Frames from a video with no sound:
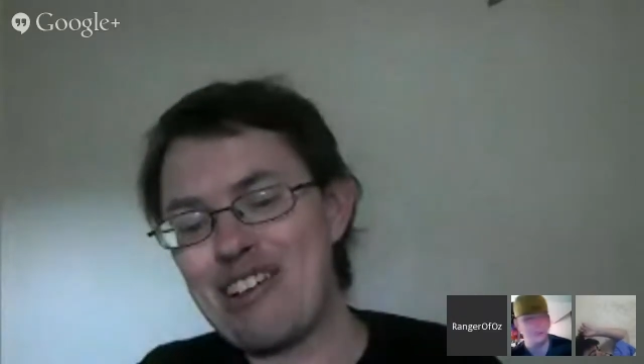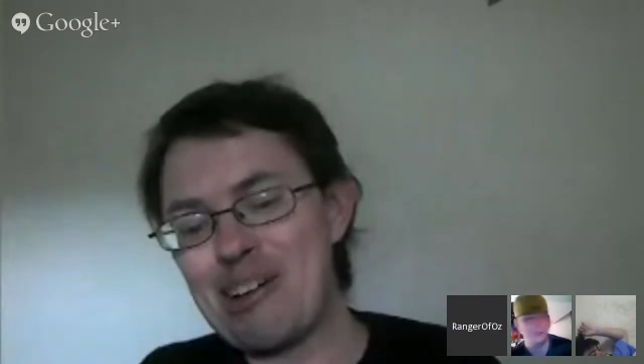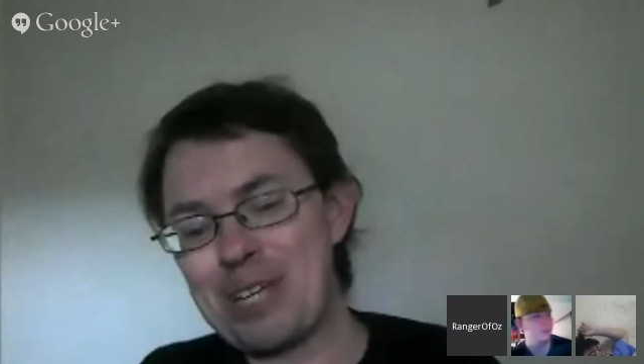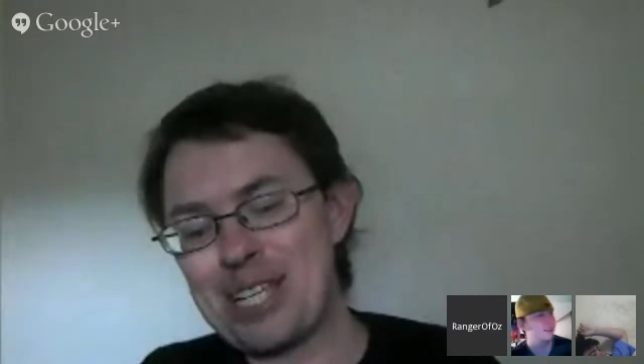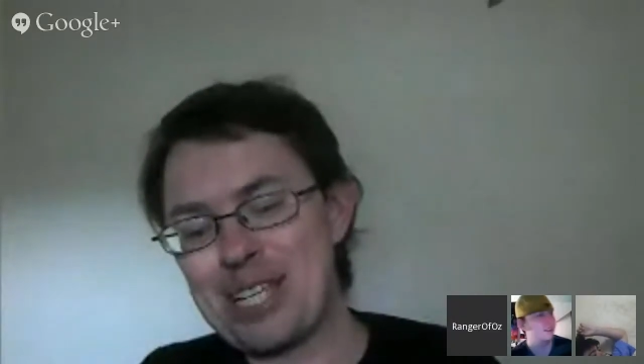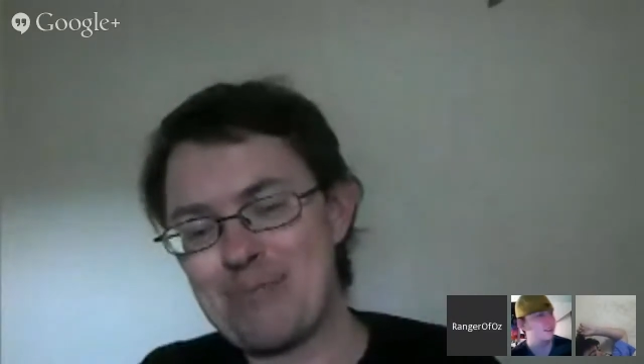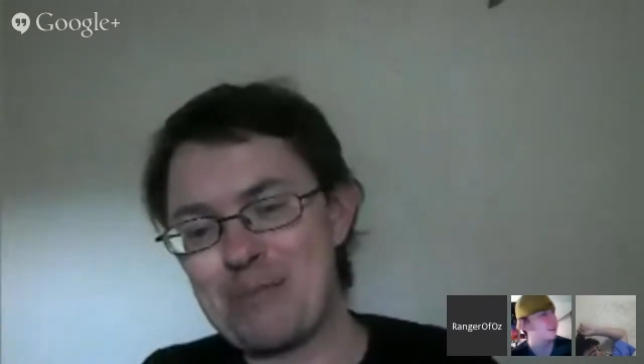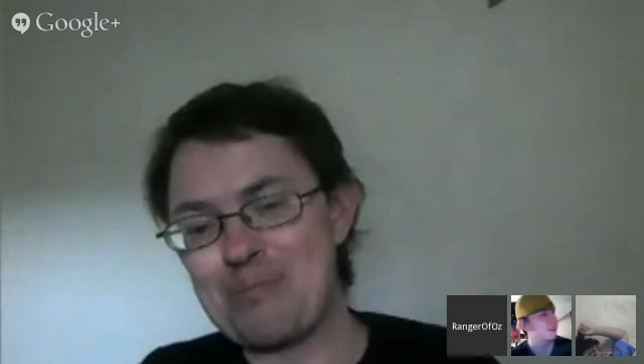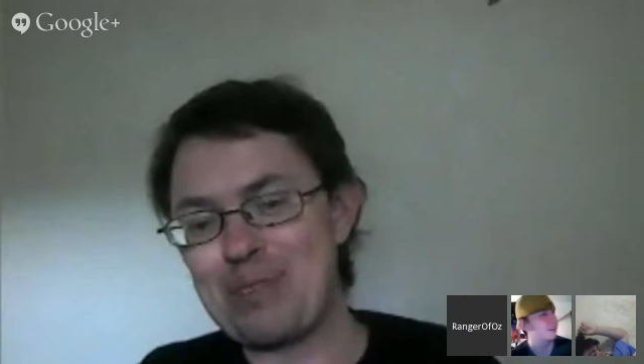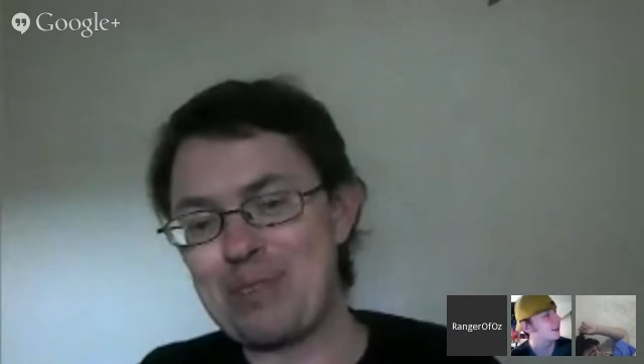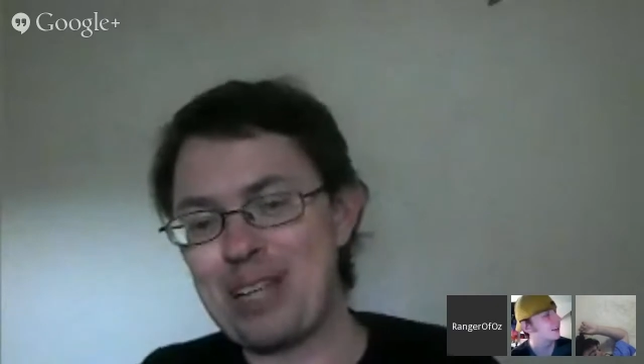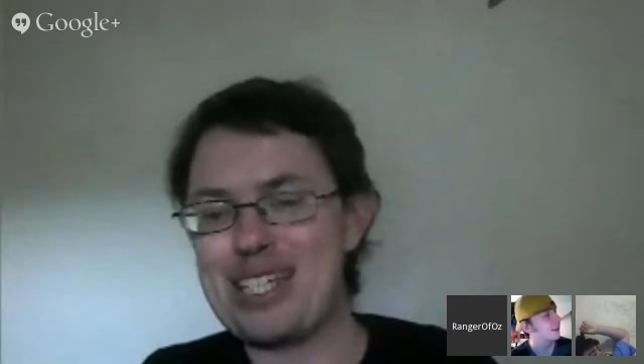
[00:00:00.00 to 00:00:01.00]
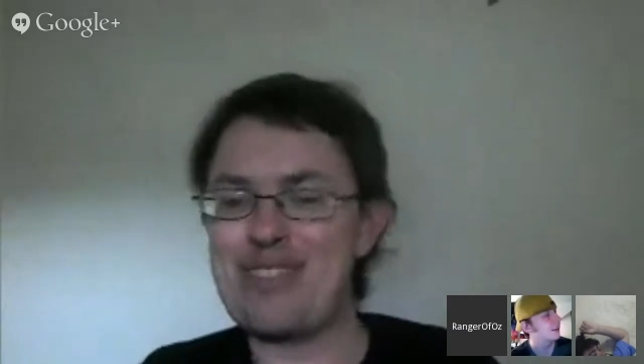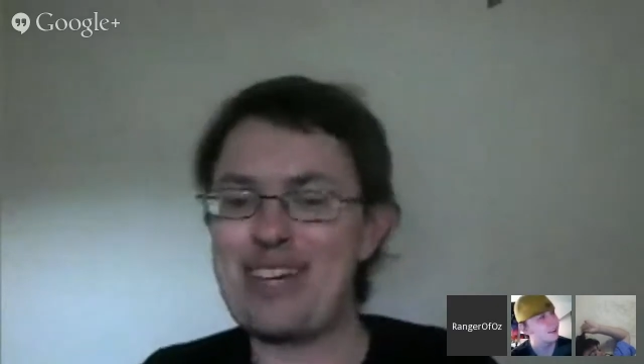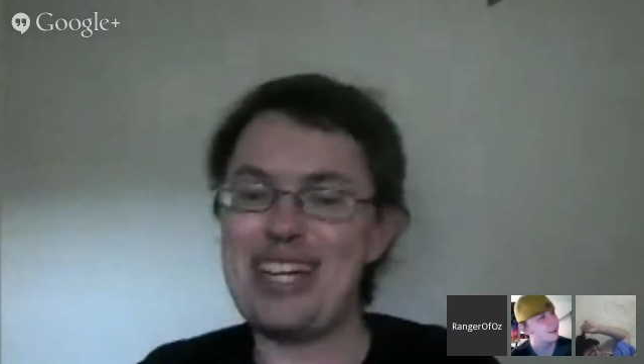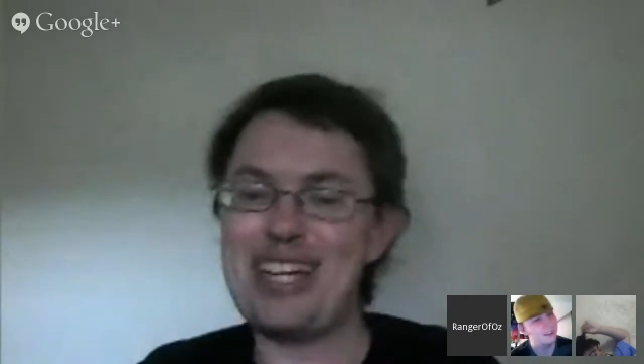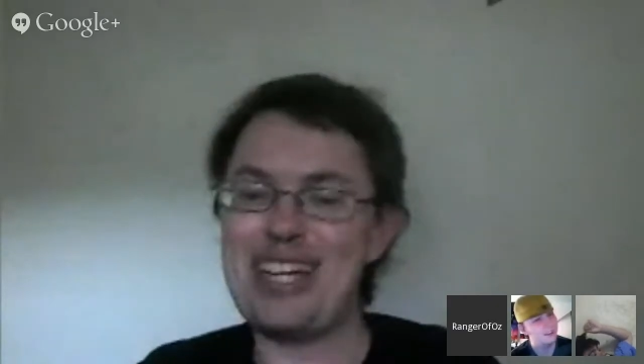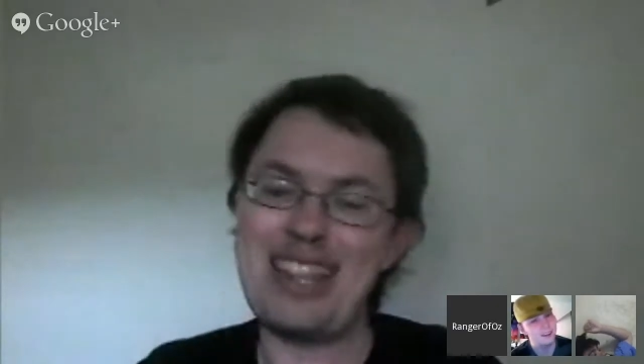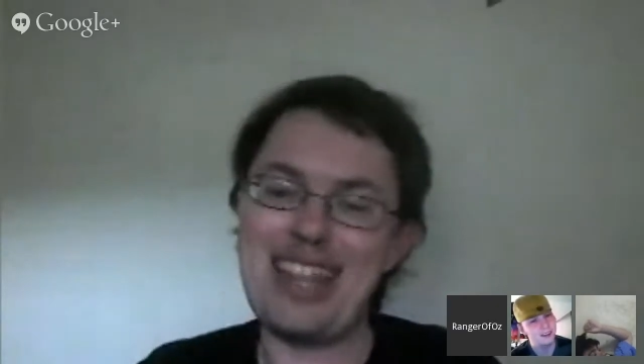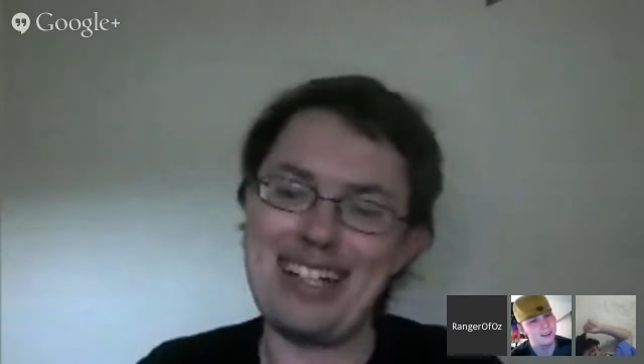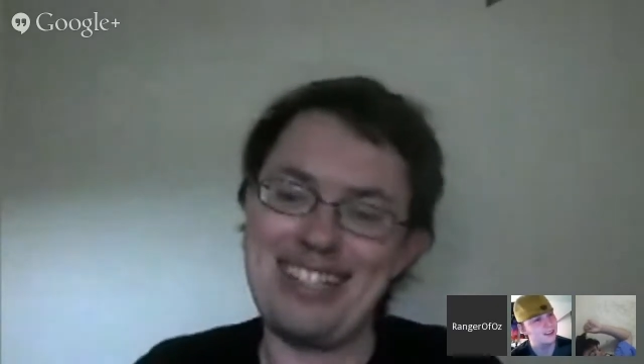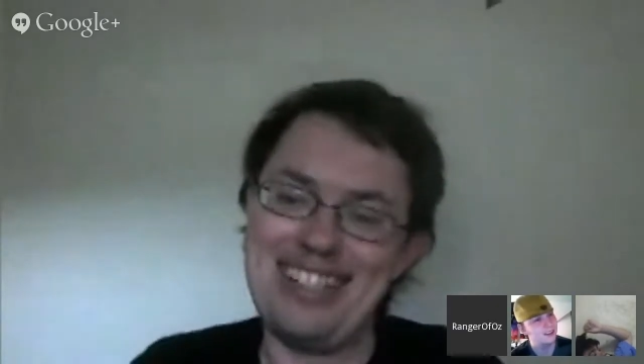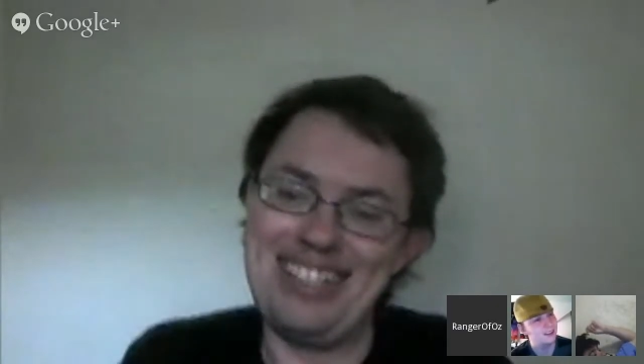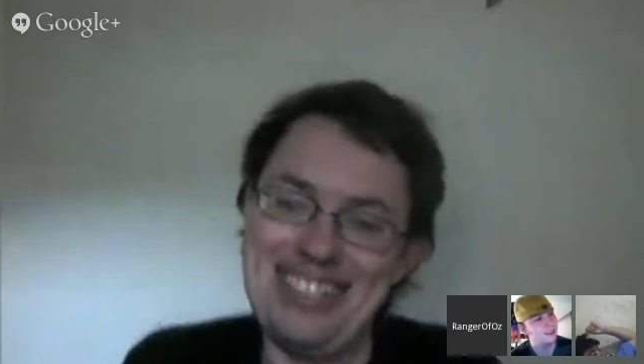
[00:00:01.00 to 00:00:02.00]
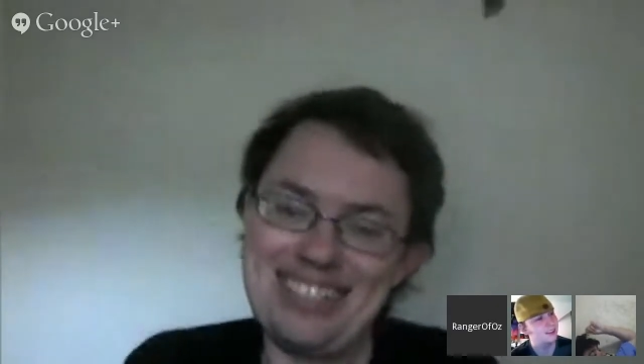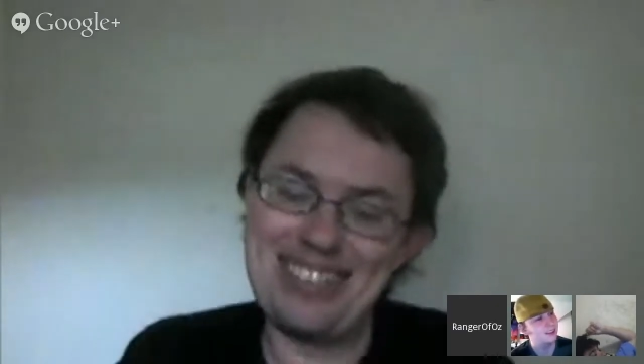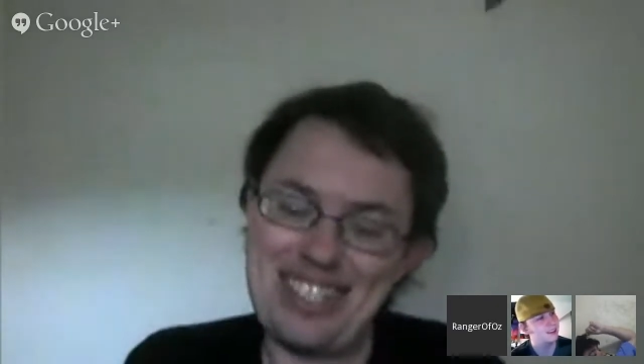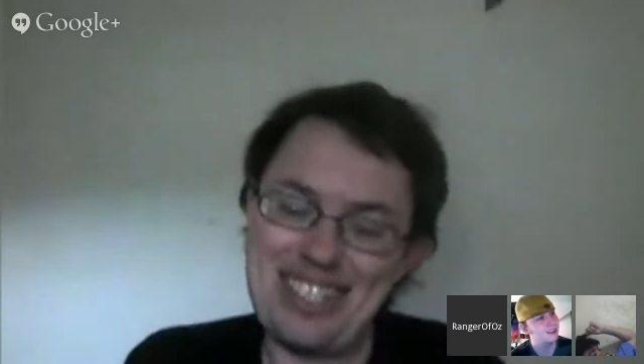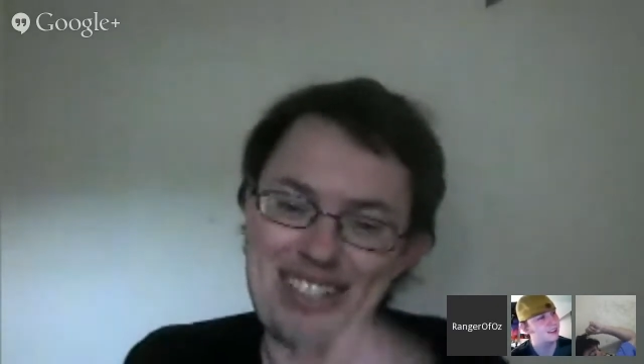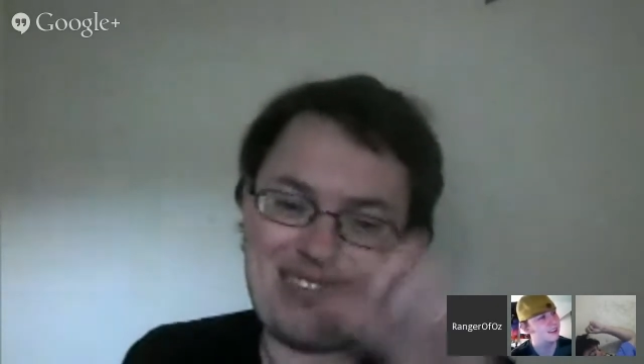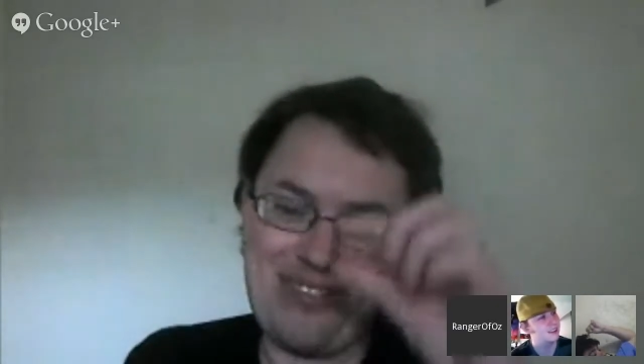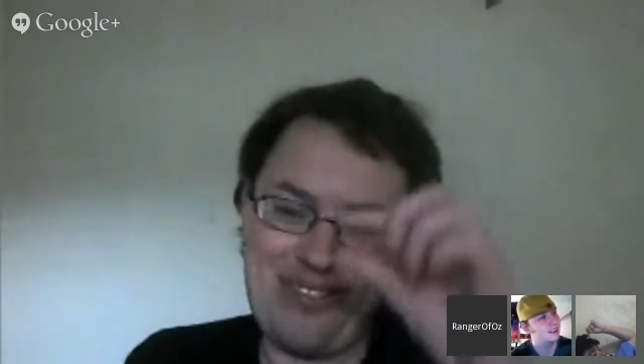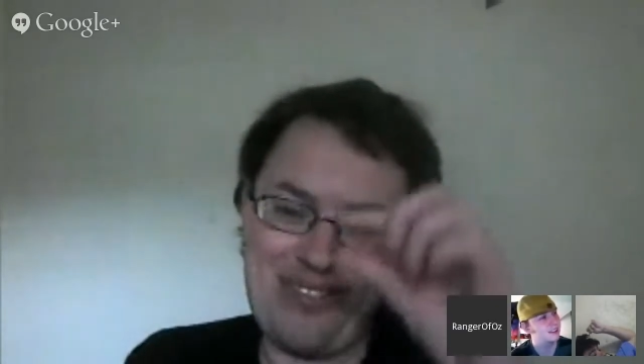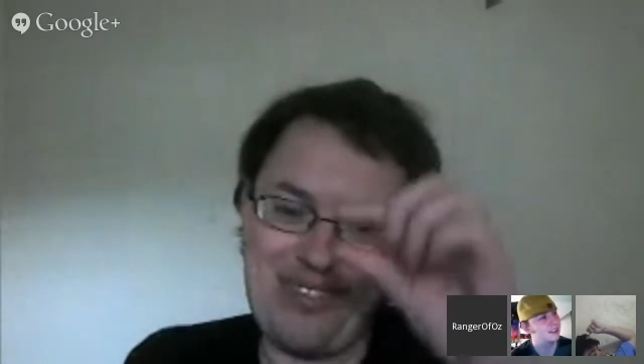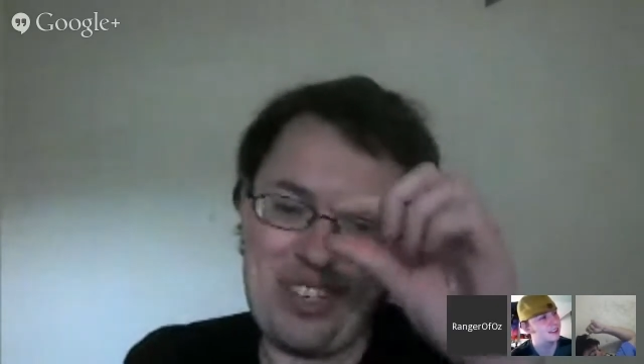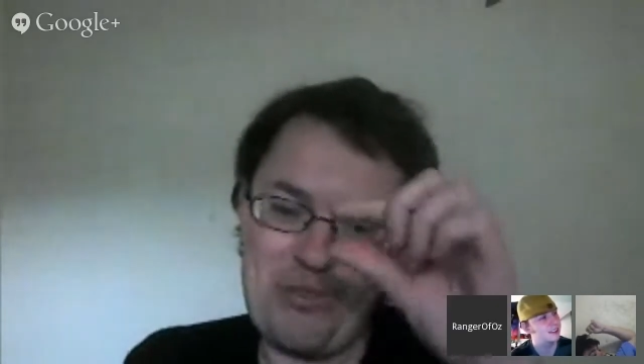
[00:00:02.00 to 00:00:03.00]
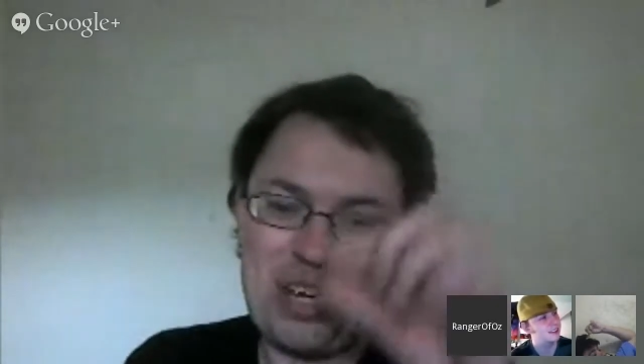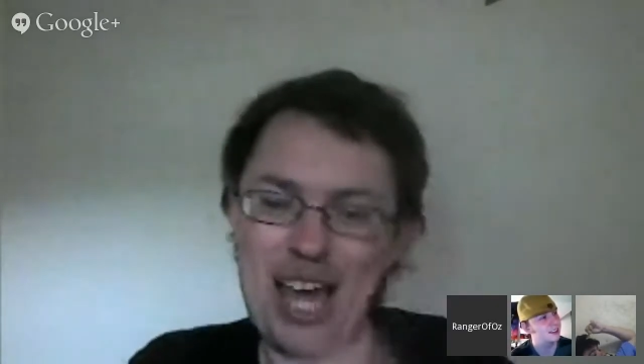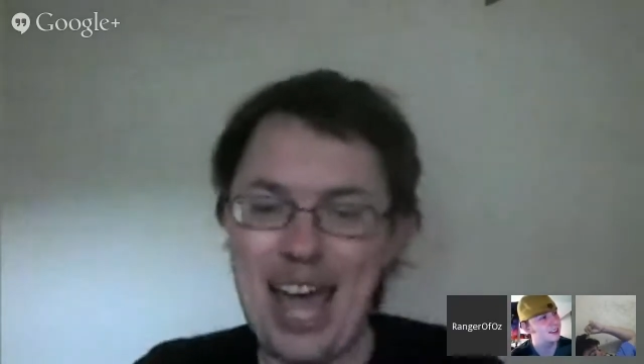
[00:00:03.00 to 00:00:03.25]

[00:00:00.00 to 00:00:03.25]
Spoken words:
think there would be some complaints if they did that. Just a few.